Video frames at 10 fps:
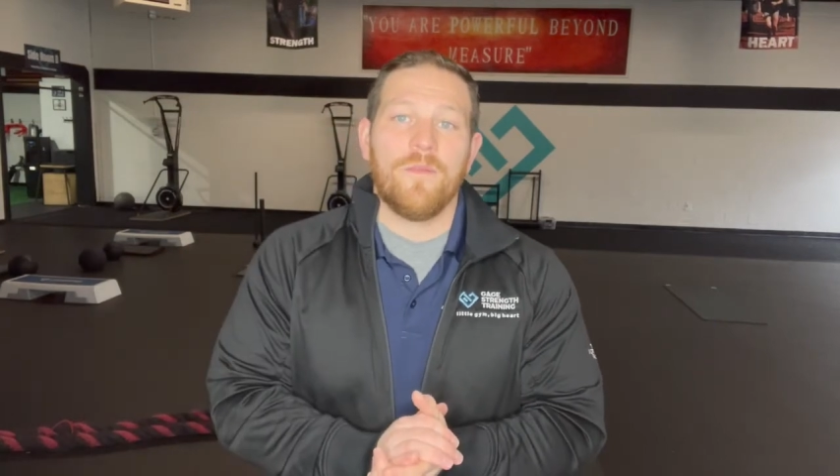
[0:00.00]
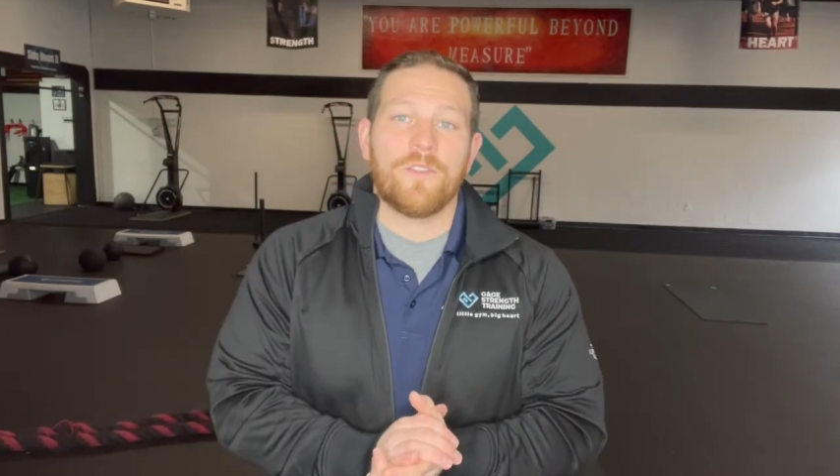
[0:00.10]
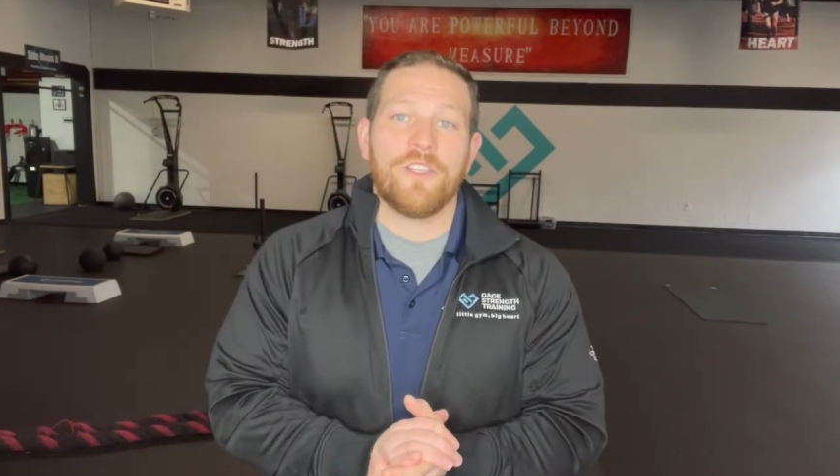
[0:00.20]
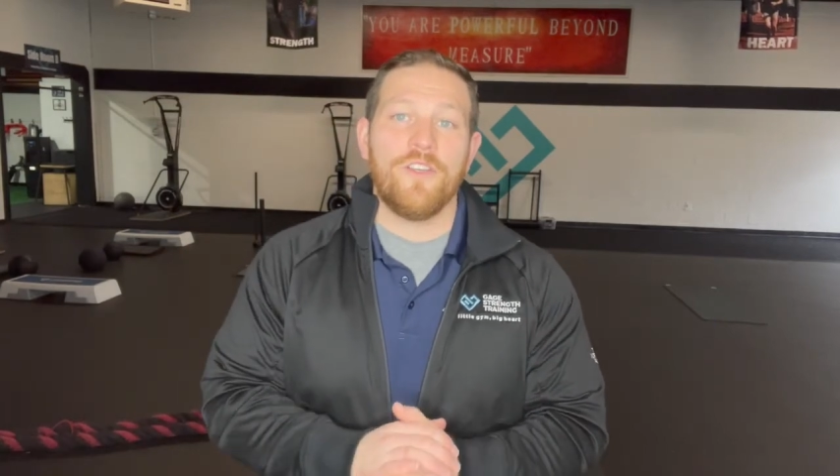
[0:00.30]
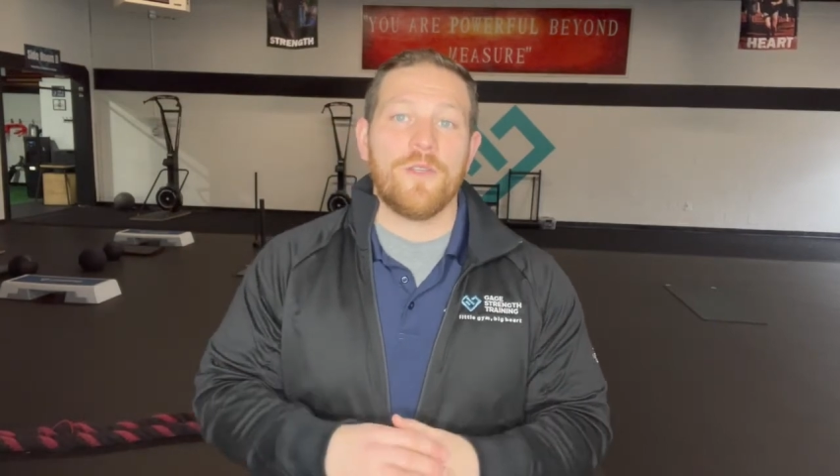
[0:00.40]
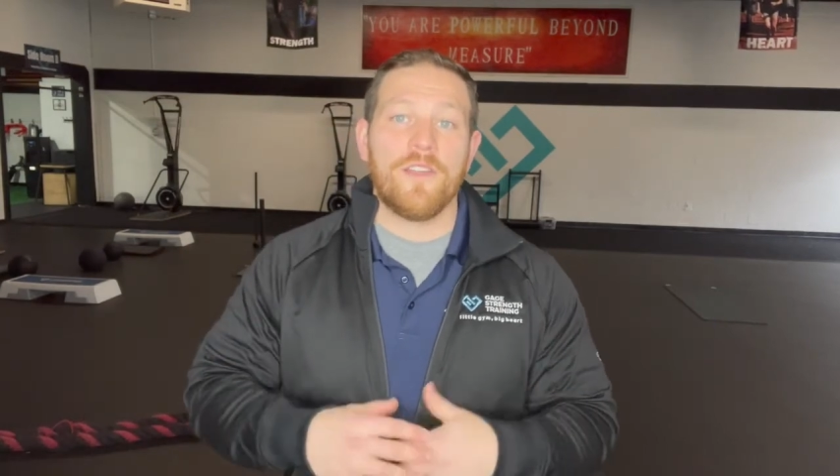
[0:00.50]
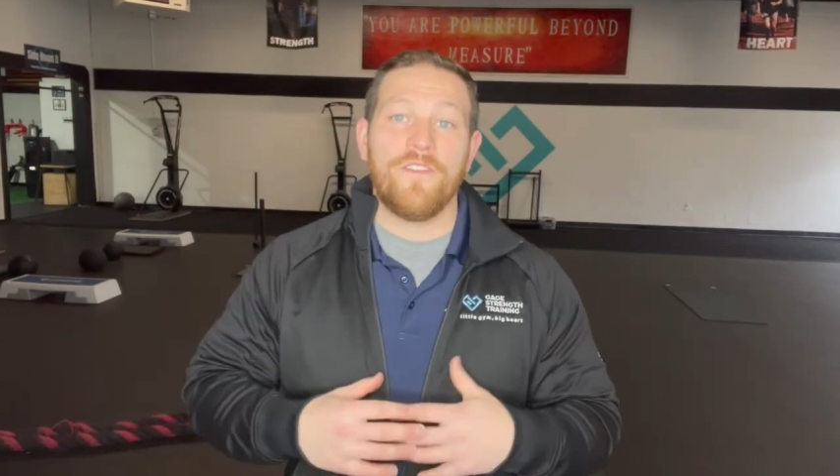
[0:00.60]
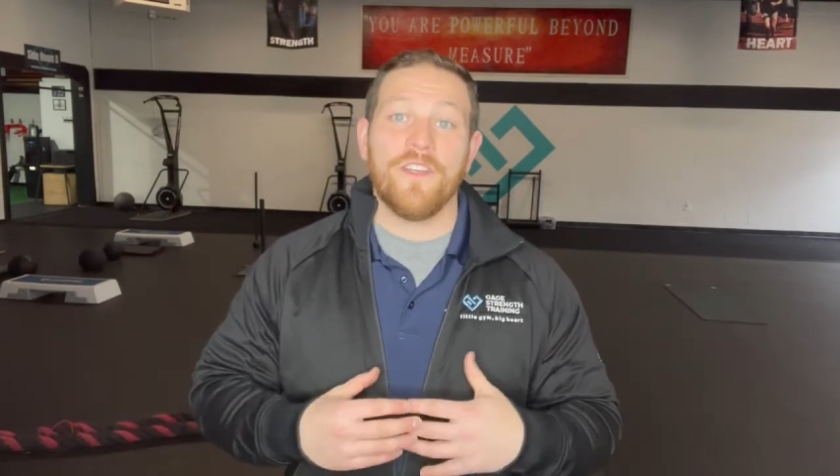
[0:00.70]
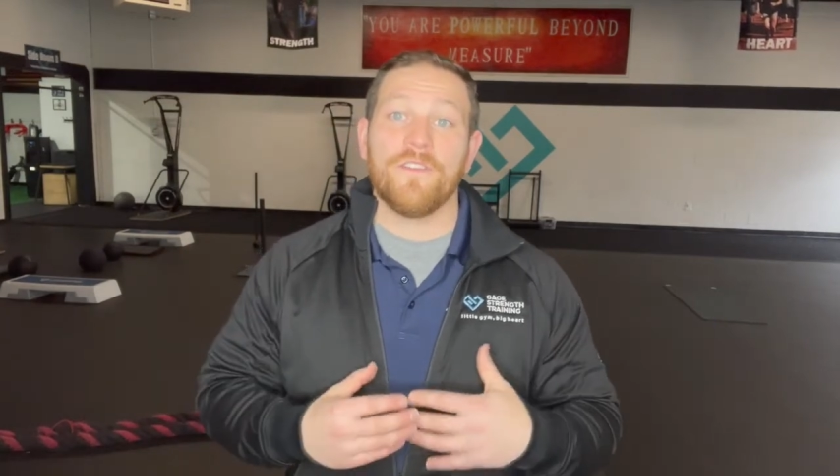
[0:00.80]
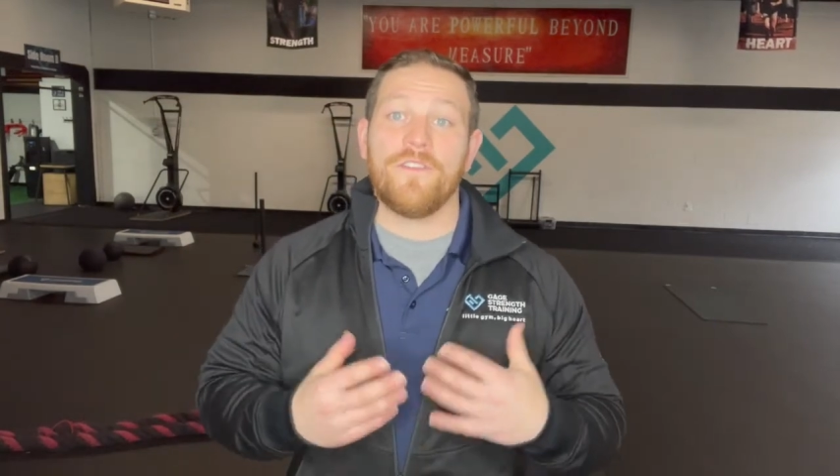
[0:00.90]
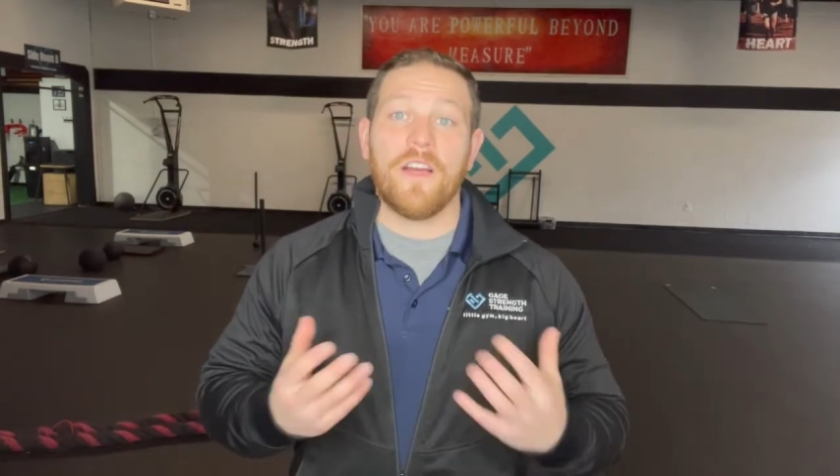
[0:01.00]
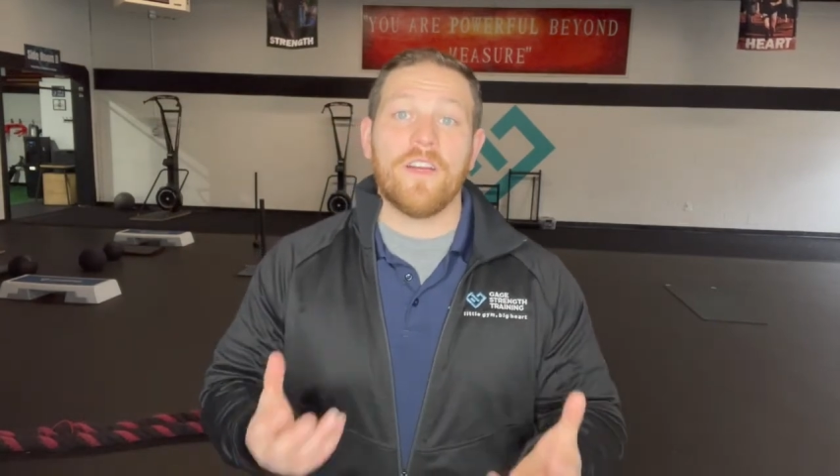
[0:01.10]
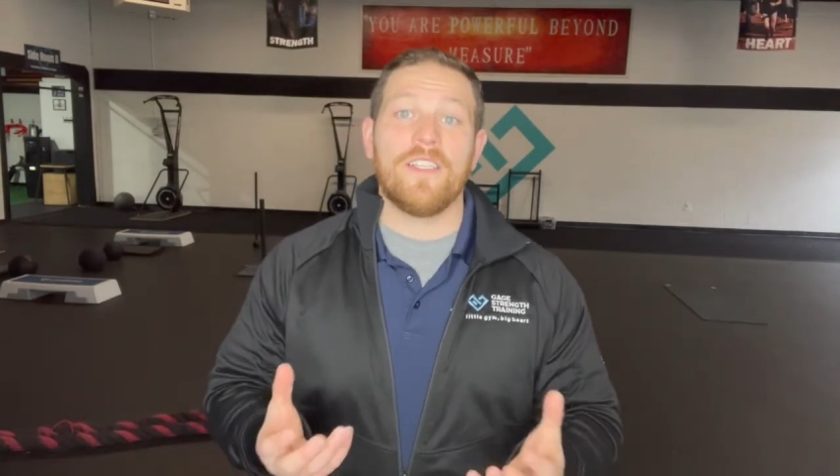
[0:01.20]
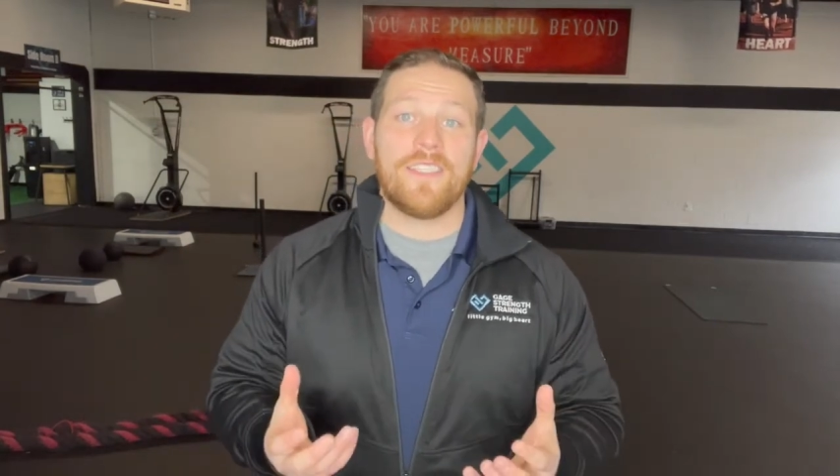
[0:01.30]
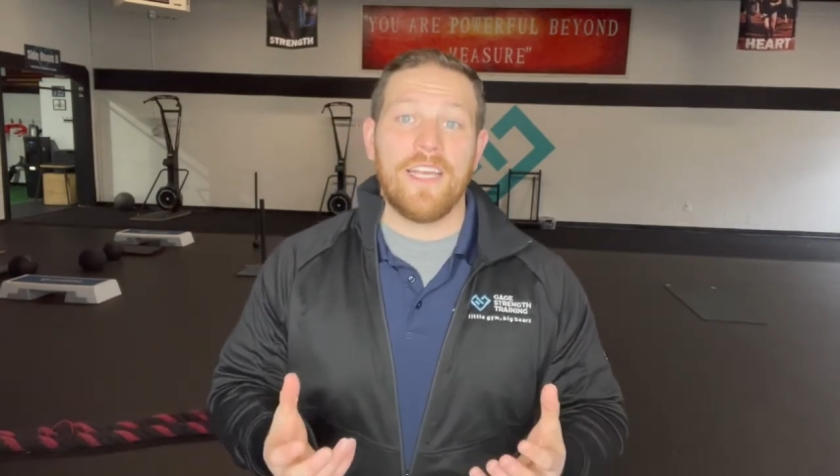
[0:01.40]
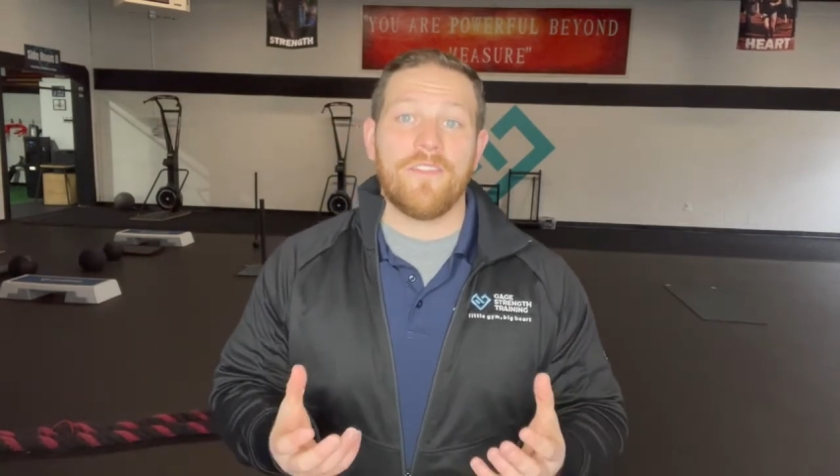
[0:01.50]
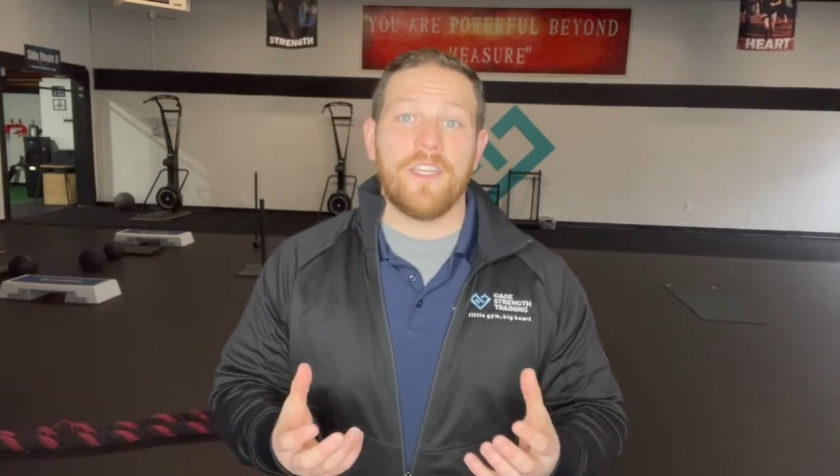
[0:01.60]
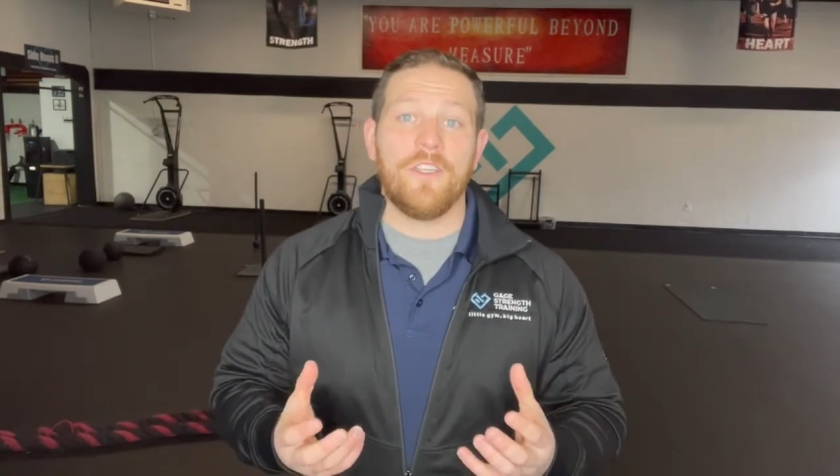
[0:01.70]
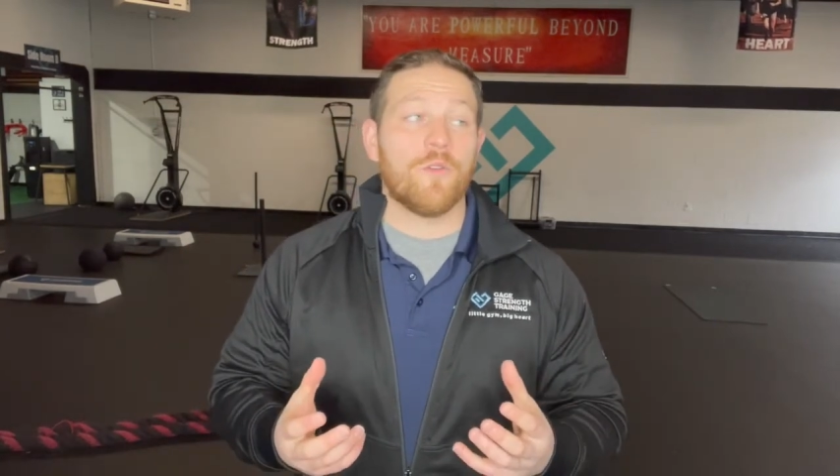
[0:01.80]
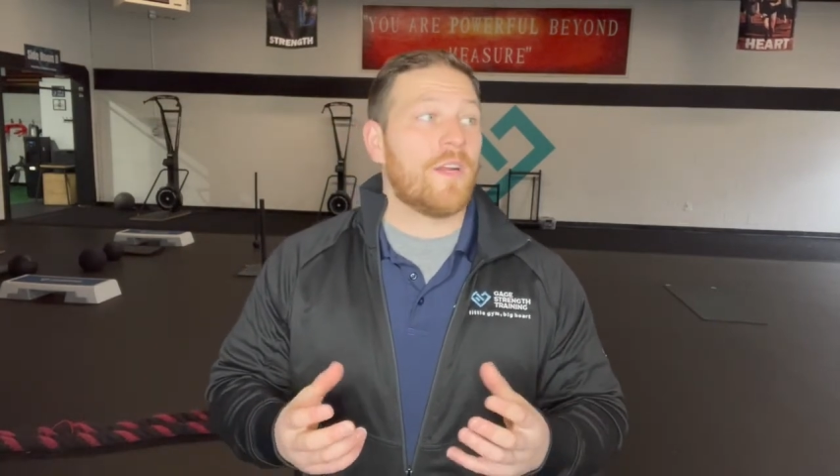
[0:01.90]
So you can feel very safe
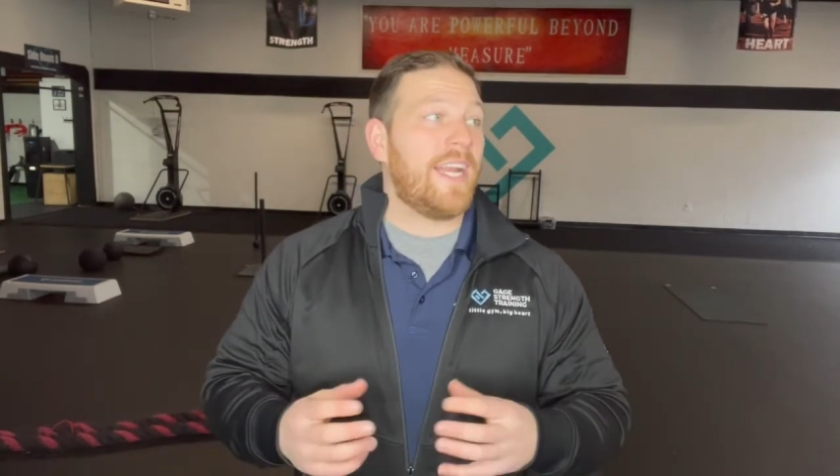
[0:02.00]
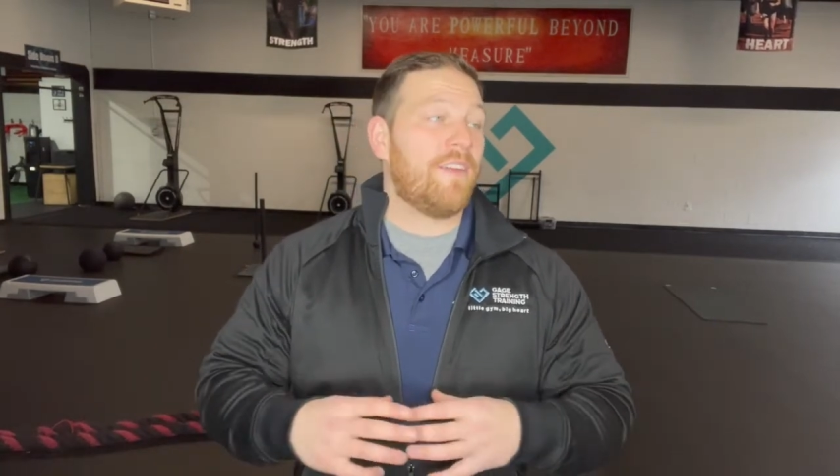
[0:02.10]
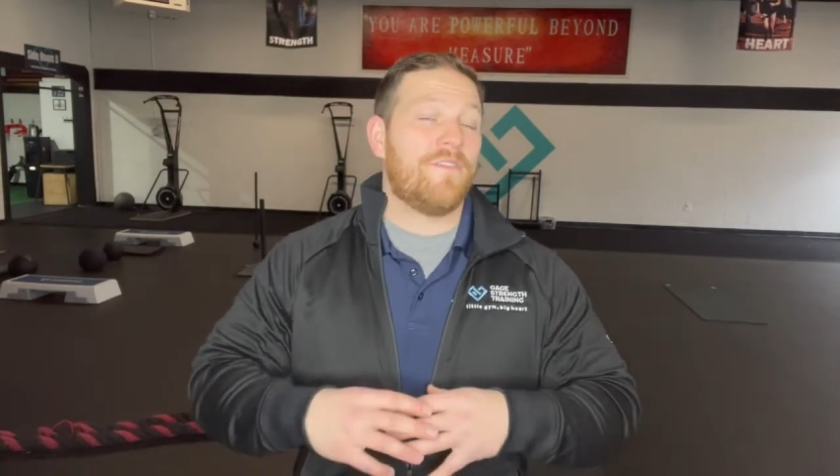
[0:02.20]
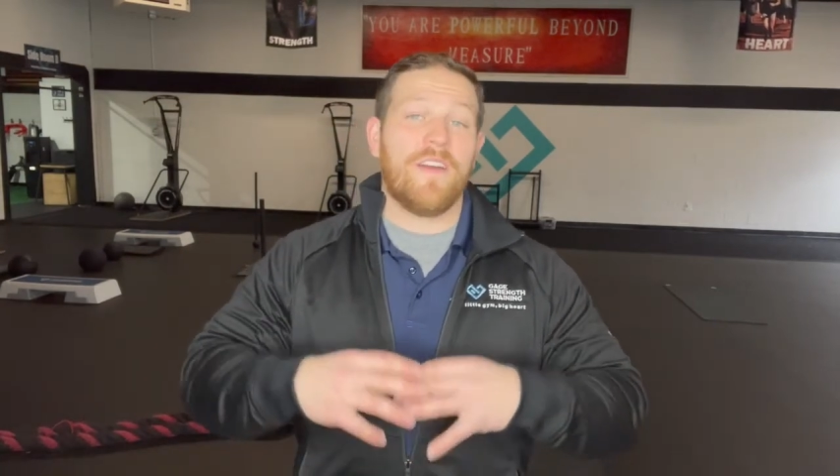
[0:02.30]
that you are in a